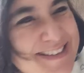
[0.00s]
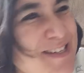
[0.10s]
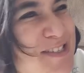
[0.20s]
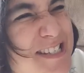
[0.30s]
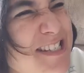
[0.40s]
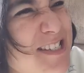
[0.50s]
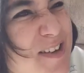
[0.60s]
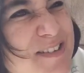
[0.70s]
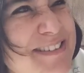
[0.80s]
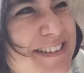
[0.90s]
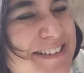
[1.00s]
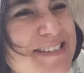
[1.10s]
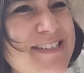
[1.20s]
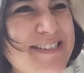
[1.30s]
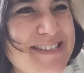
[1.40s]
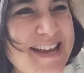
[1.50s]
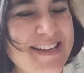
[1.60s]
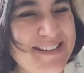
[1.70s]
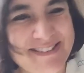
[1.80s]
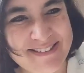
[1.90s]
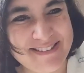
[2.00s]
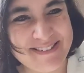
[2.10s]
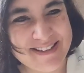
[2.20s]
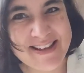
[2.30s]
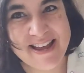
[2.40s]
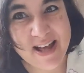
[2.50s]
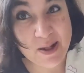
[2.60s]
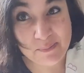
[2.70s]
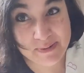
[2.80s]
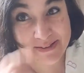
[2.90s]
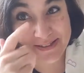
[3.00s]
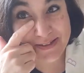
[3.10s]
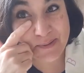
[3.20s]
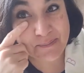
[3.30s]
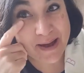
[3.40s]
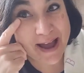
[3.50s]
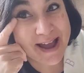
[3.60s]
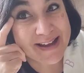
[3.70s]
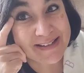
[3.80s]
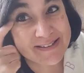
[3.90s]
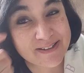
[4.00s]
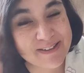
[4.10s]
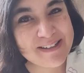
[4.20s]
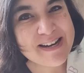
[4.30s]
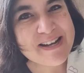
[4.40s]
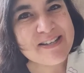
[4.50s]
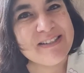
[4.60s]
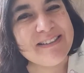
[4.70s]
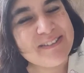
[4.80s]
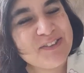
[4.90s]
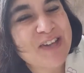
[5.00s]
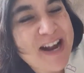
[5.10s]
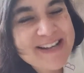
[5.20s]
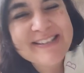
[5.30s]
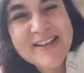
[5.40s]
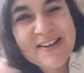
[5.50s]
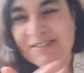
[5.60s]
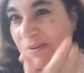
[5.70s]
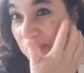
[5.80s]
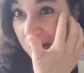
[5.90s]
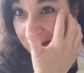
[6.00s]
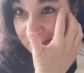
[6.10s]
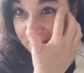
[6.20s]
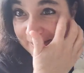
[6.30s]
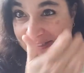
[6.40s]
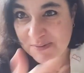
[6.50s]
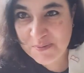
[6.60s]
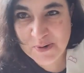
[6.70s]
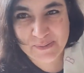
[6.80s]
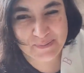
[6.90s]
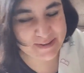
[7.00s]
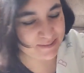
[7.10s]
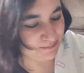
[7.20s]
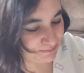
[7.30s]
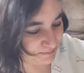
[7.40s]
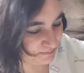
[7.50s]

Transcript: they're just so delicious. I couldn't help it. So my eyes are trying not to water anymore, but